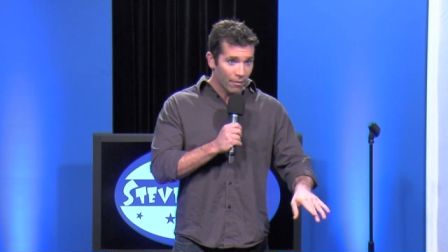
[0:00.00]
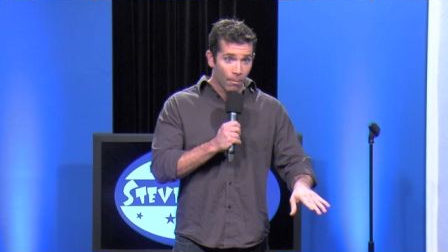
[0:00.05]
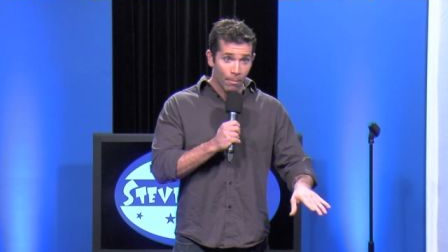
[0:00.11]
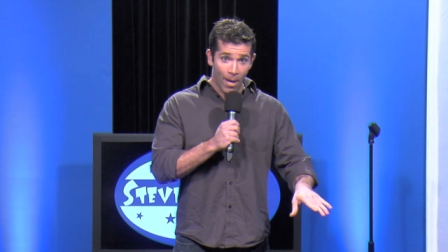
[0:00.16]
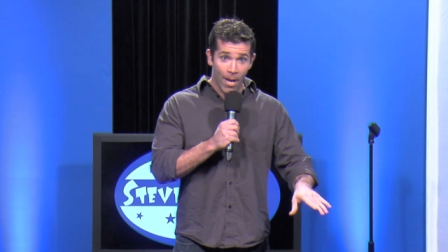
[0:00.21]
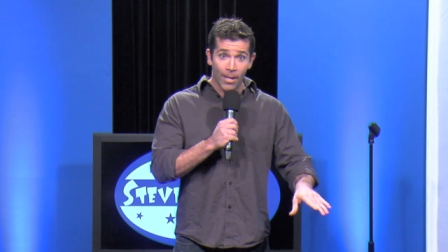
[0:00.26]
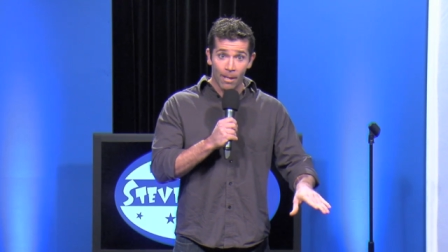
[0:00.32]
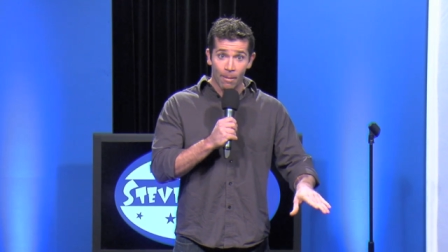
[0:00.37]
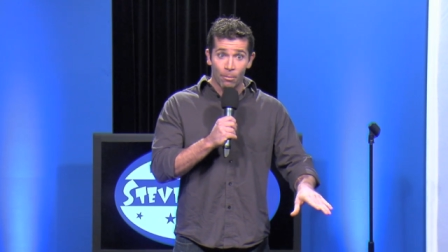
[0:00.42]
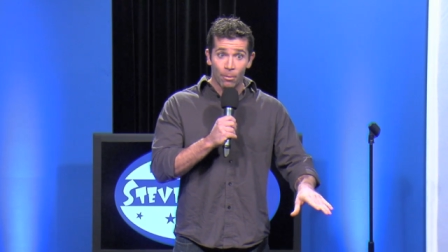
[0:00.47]
of the
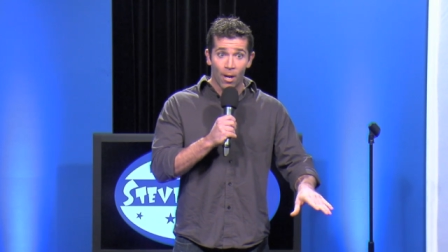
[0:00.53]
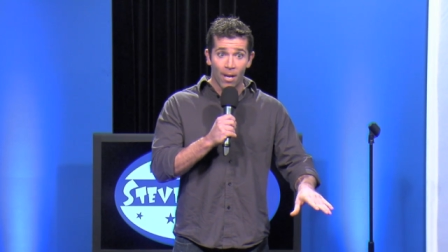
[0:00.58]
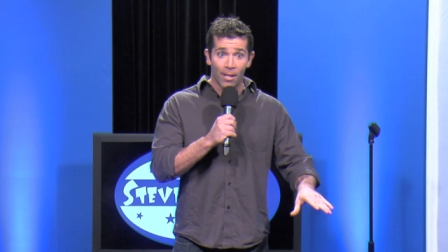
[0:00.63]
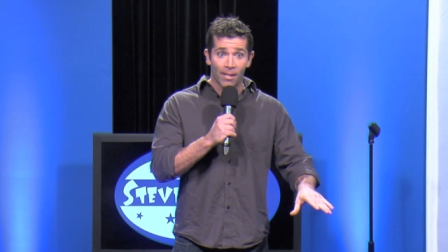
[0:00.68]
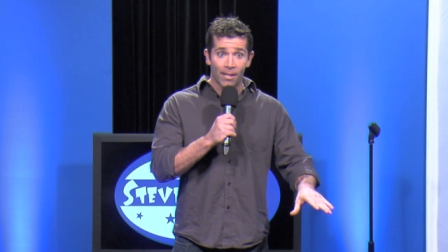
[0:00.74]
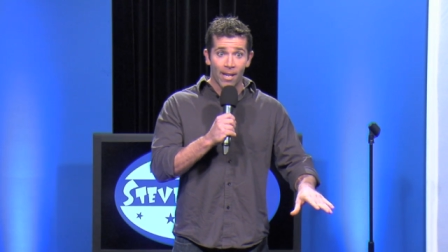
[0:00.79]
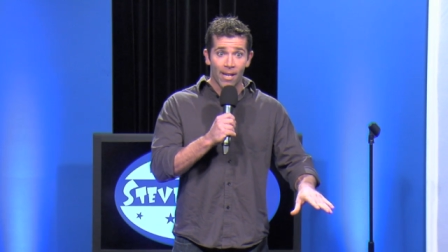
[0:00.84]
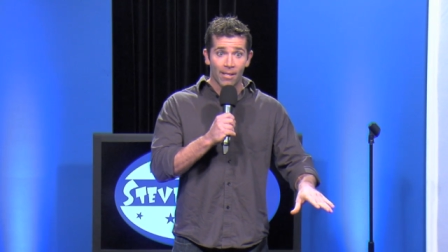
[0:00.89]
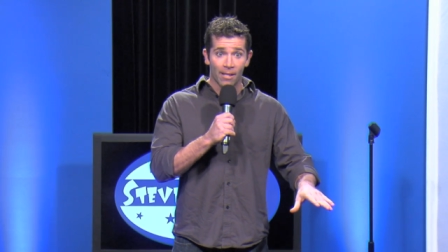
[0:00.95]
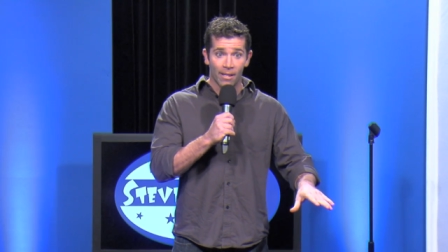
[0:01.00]
baking
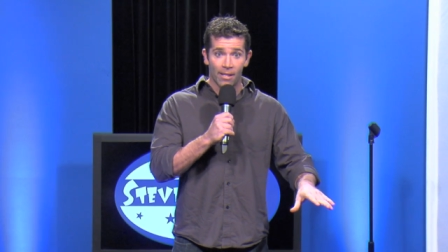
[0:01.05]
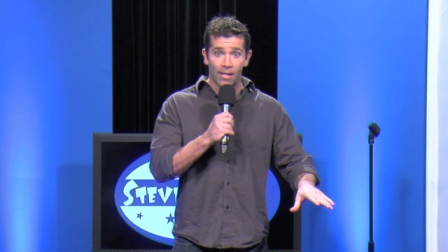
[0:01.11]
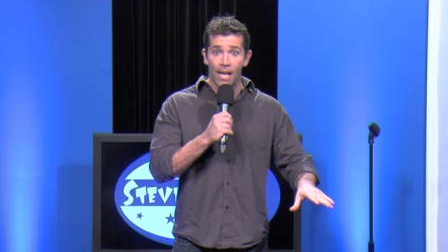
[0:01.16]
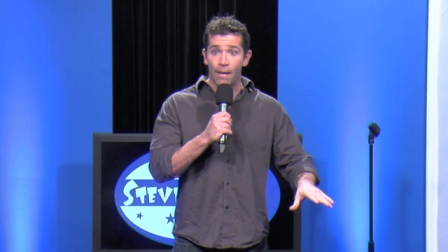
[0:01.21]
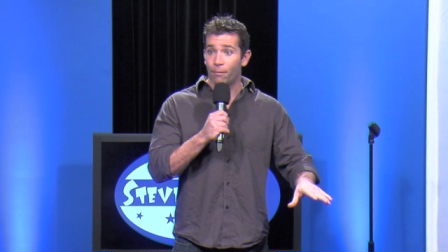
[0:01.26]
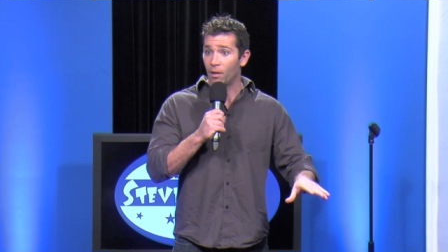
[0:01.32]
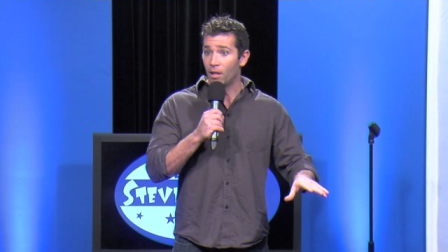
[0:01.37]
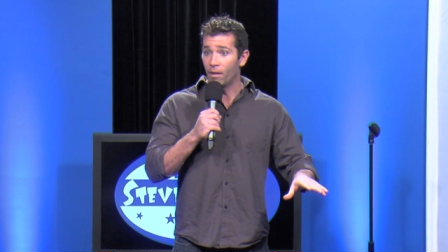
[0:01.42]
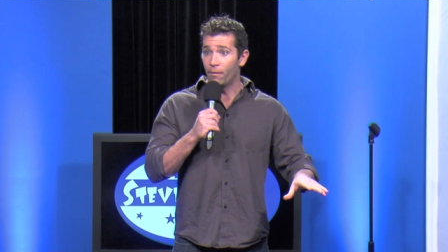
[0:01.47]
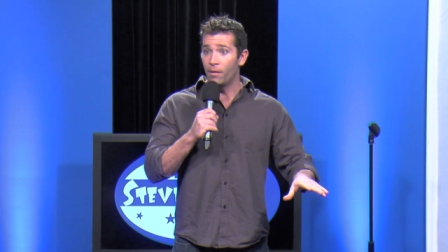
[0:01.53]
process and
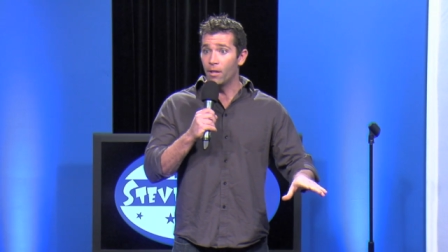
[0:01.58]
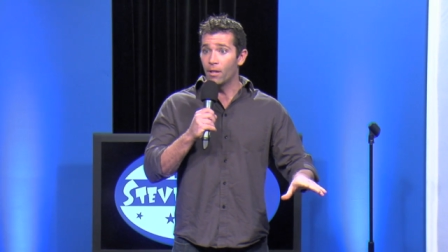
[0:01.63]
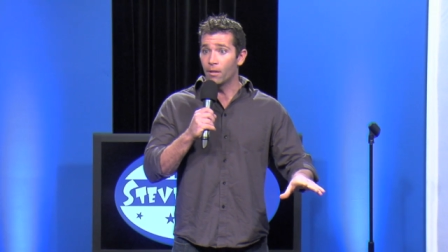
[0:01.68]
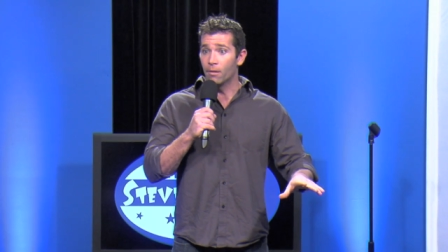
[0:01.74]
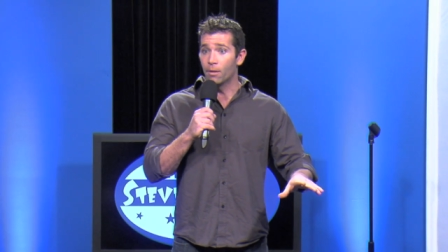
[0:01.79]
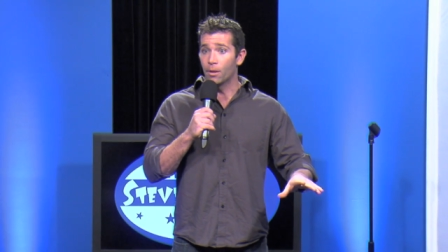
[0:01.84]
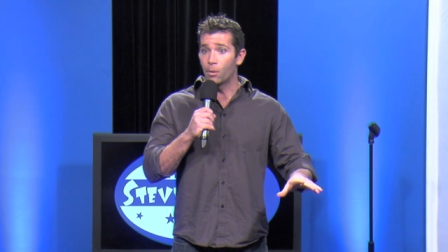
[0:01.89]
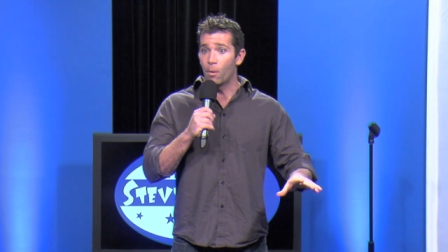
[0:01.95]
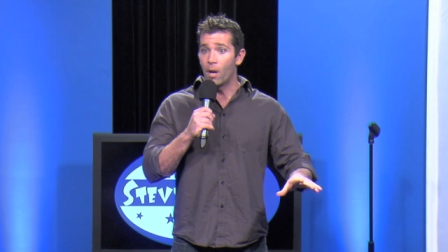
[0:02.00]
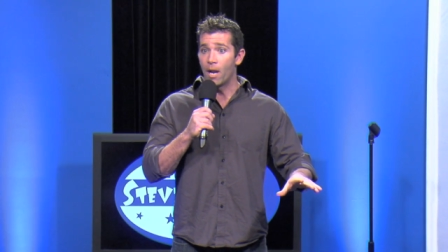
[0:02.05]
safely in a
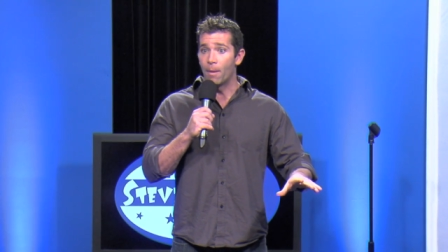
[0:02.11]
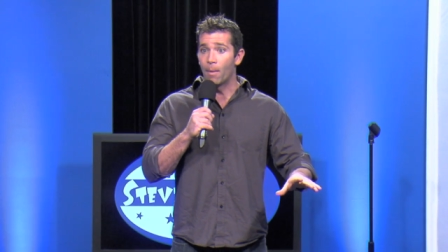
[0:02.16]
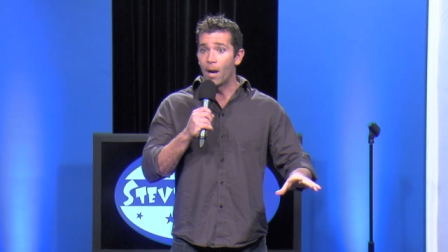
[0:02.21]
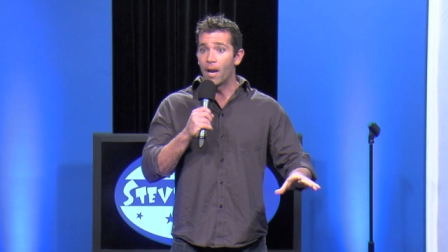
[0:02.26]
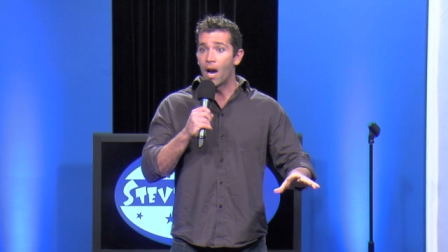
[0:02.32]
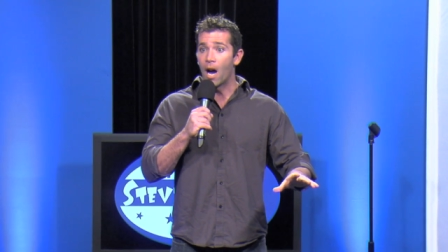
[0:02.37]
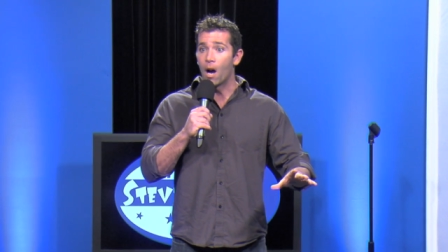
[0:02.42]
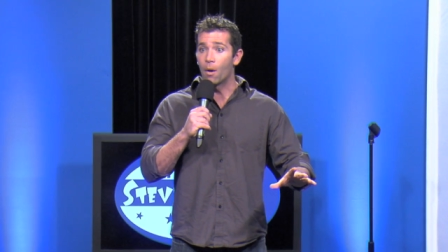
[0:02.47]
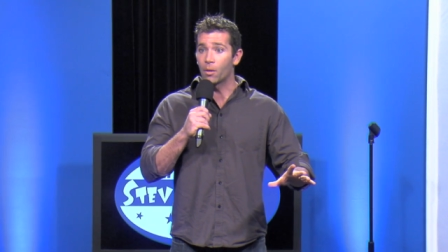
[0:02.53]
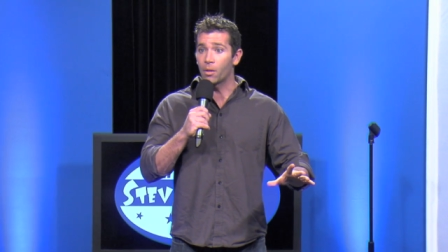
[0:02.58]
vehicle on its way to
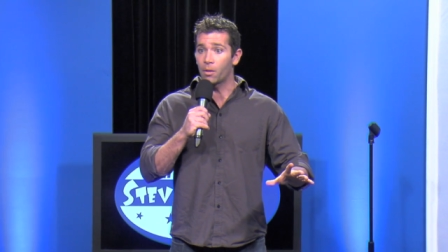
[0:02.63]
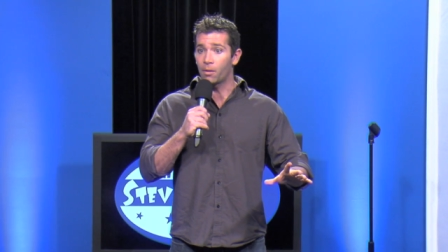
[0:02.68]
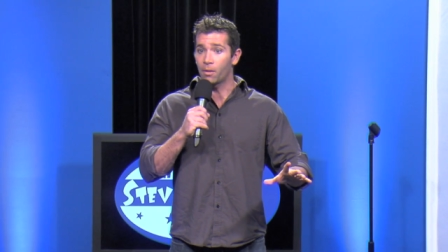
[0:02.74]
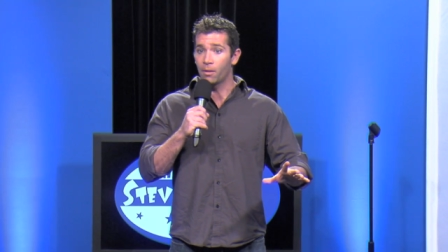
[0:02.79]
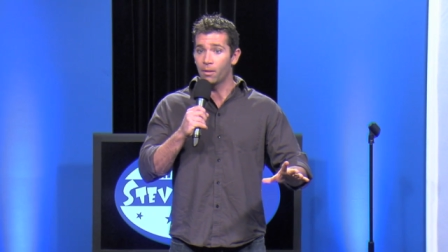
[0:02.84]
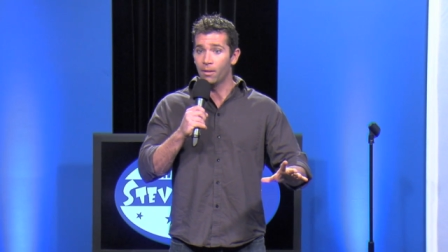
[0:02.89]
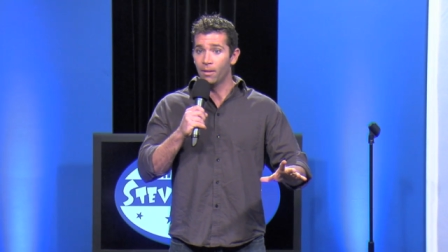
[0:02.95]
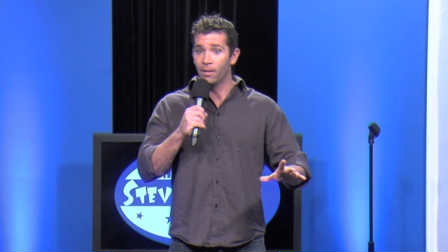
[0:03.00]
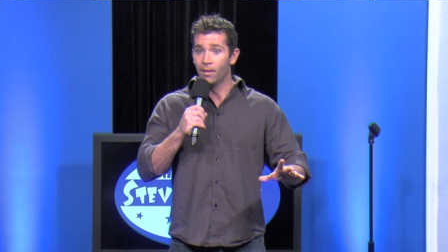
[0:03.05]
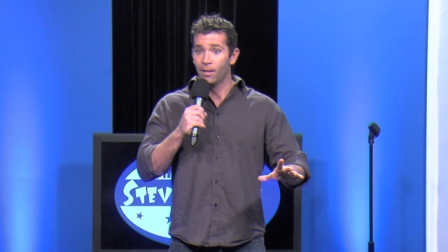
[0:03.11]
my house.